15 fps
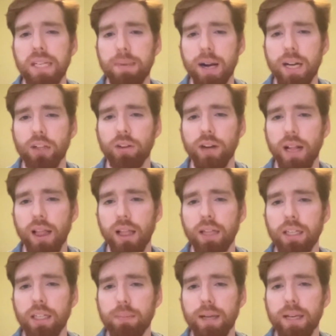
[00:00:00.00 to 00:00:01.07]
monitoring
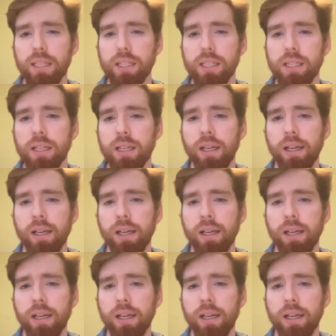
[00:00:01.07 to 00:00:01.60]
analytics space.